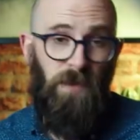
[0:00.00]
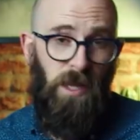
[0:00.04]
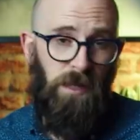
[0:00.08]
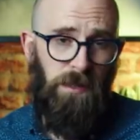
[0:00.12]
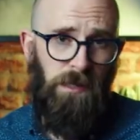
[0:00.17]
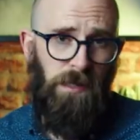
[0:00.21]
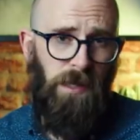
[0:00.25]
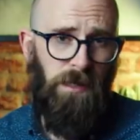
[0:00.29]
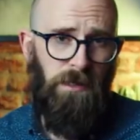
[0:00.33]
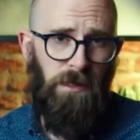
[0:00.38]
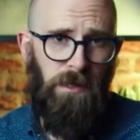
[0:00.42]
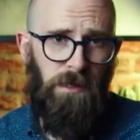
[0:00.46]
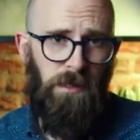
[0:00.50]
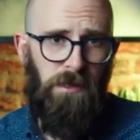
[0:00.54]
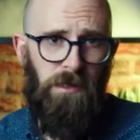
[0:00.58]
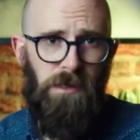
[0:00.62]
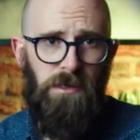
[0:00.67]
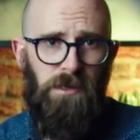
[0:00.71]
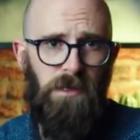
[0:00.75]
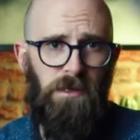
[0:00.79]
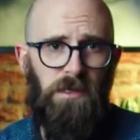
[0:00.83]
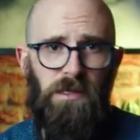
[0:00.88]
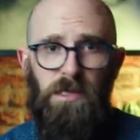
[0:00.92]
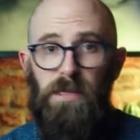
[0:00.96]
That said, in
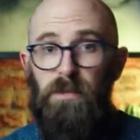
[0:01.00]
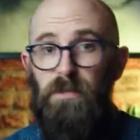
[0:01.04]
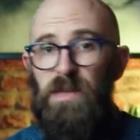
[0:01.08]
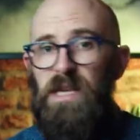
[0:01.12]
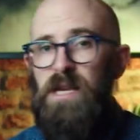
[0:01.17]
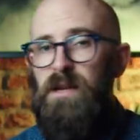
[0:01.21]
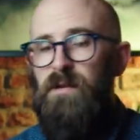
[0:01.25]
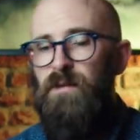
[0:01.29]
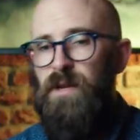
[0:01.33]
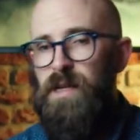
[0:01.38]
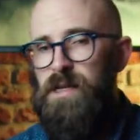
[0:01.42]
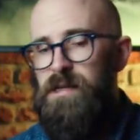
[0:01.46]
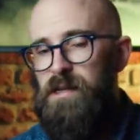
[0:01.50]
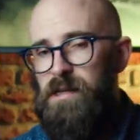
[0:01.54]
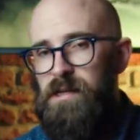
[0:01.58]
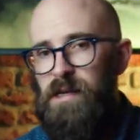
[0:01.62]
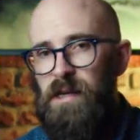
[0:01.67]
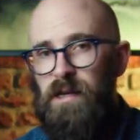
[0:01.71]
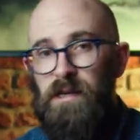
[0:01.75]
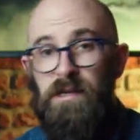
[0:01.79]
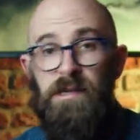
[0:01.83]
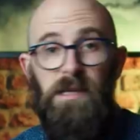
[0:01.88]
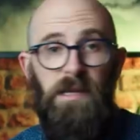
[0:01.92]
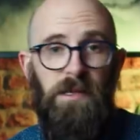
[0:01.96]
addition to speed,
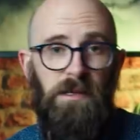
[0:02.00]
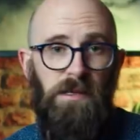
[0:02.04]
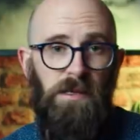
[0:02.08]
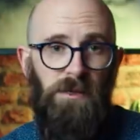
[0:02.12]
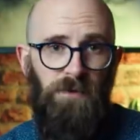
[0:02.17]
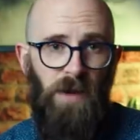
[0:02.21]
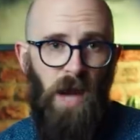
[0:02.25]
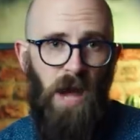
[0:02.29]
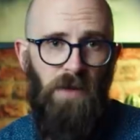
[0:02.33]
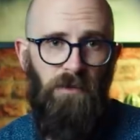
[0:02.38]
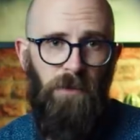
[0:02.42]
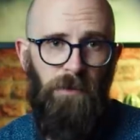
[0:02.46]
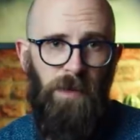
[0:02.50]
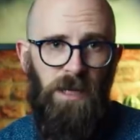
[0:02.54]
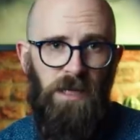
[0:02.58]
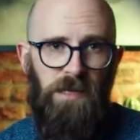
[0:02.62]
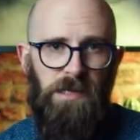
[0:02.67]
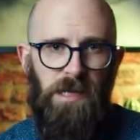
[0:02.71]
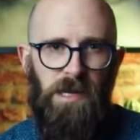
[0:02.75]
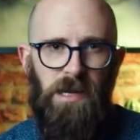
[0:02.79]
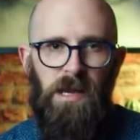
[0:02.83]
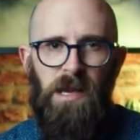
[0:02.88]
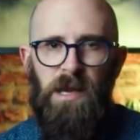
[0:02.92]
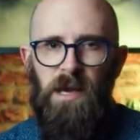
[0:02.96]
versatility, and
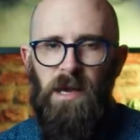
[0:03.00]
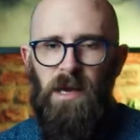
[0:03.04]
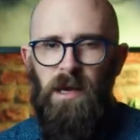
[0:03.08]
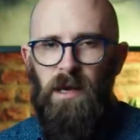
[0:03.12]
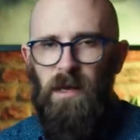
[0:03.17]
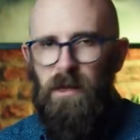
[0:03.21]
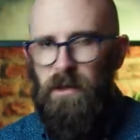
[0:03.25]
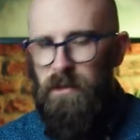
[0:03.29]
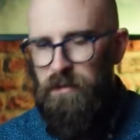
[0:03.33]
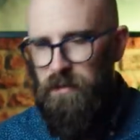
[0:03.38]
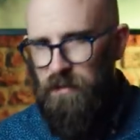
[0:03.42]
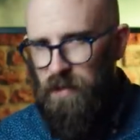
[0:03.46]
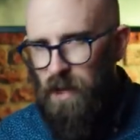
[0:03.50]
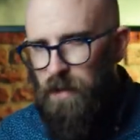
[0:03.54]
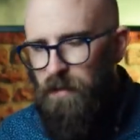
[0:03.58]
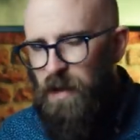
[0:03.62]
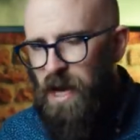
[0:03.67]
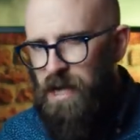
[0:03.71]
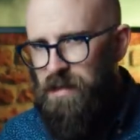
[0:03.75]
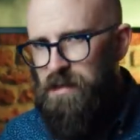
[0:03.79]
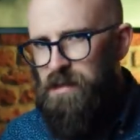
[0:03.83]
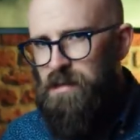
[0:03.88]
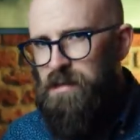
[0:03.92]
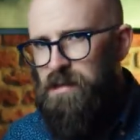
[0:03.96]
survivability, they
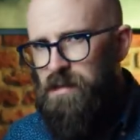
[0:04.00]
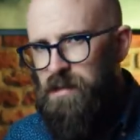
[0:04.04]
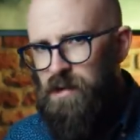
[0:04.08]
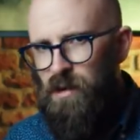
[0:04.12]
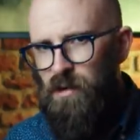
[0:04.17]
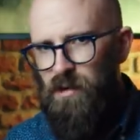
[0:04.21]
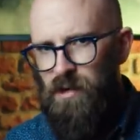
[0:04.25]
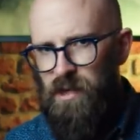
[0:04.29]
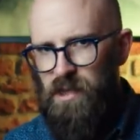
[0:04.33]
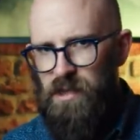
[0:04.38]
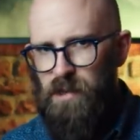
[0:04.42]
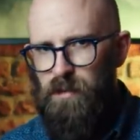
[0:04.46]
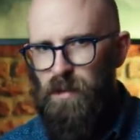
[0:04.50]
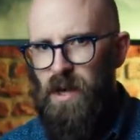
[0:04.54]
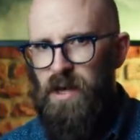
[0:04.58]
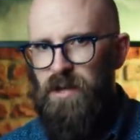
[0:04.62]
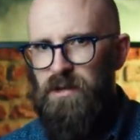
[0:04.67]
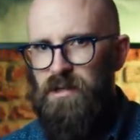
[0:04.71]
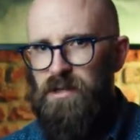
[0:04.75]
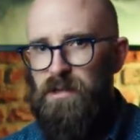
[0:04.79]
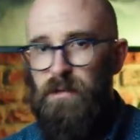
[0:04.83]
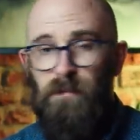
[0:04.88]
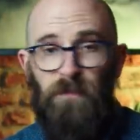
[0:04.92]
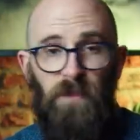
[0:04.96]
packed a serious
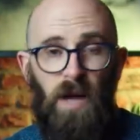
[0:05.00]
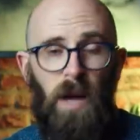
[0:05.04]
punch.